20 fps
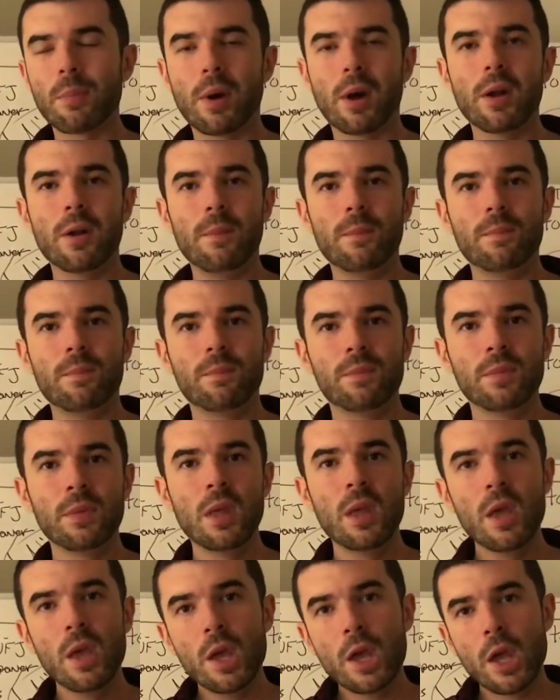bottom.
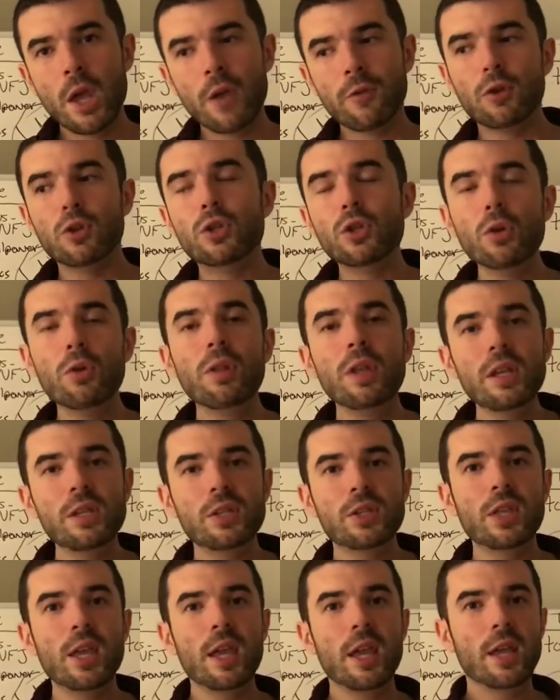If you do
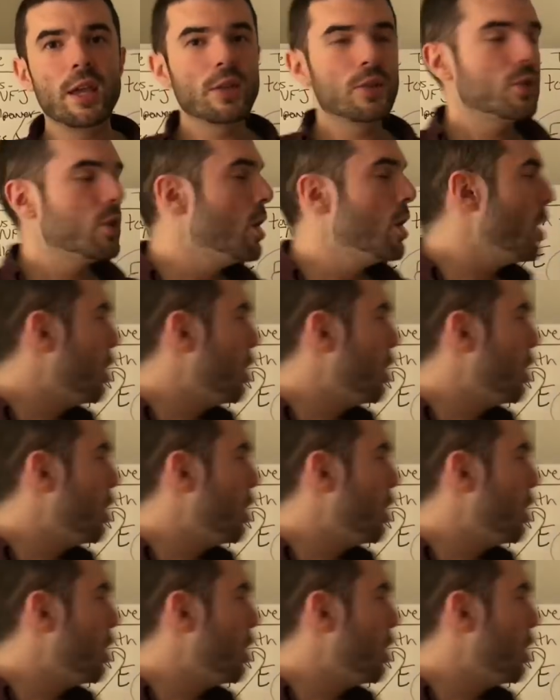these things,